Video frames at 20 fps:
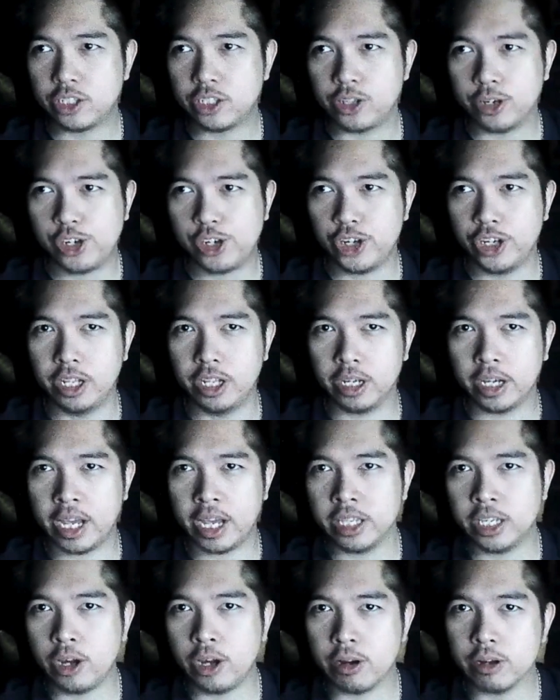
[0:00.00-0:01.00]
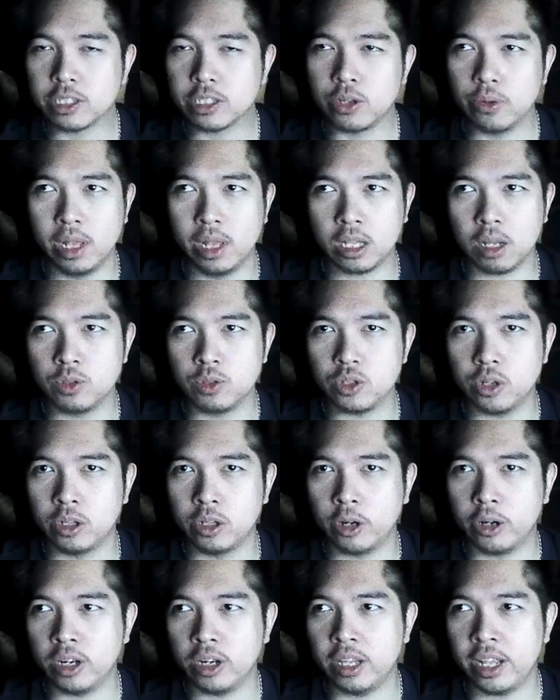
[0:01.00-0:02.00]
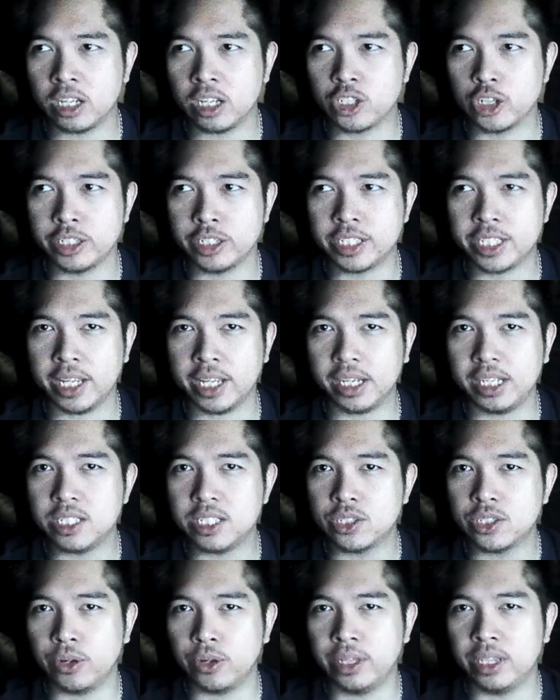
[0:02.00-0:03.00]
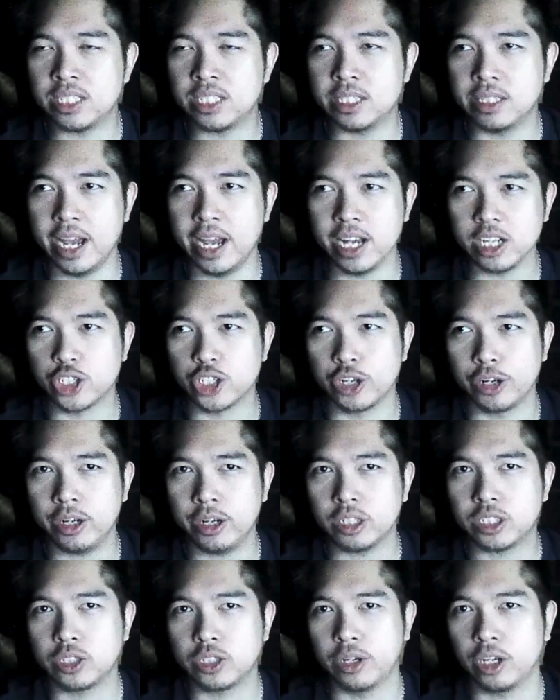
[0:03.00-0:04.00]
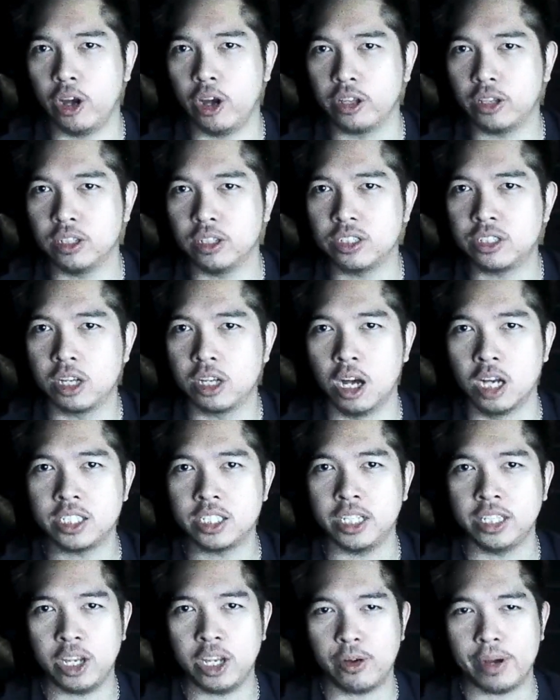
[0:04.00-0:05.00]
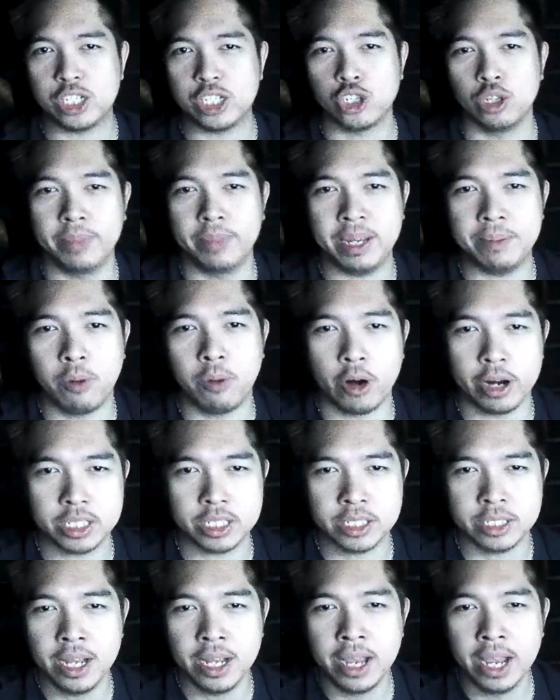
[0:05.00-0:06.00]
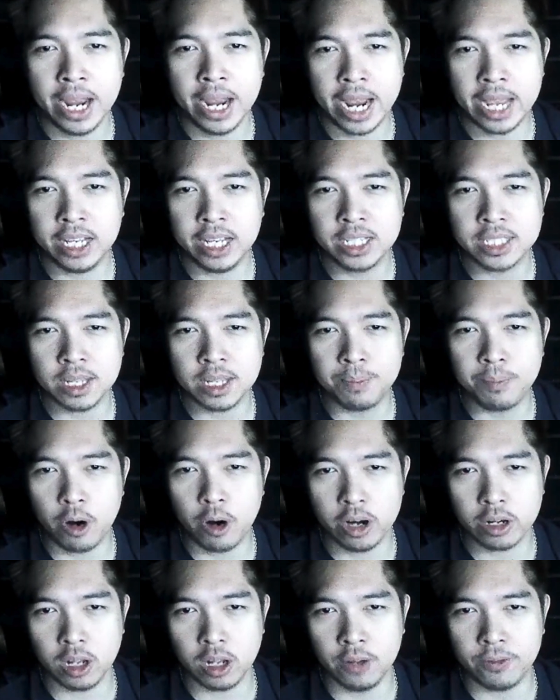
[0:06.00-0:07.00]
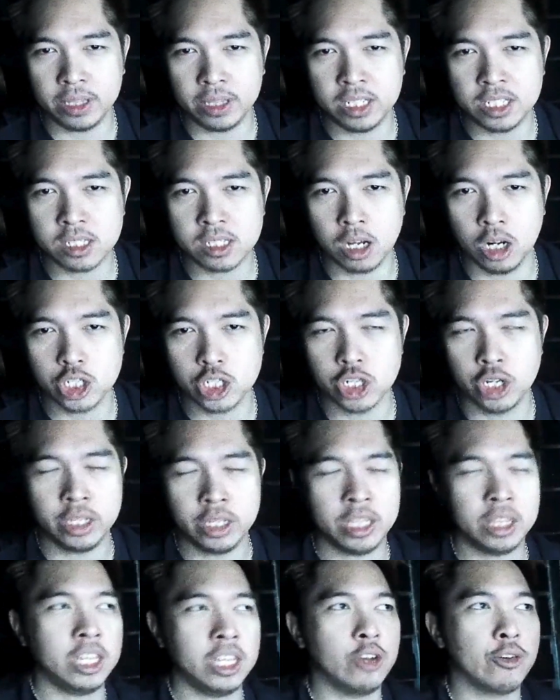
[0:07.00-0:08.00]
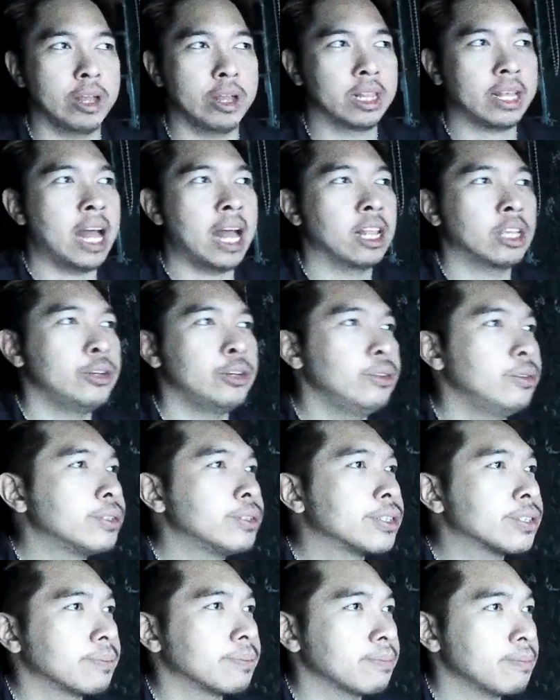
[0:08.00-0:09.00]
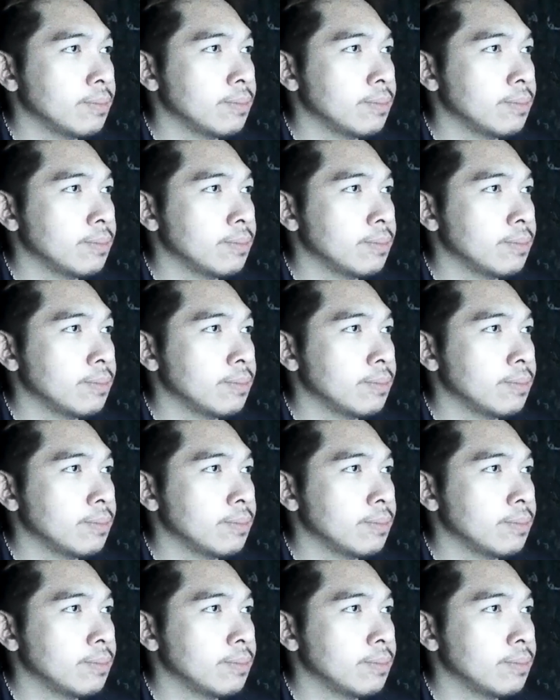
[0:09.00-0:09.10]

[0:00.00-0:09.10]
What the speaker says: Sir Gian again here. So welcome to another lecture series. So in this lecture, we're going to discuss integration by parts. And this is a part of a discussion in integral calculus.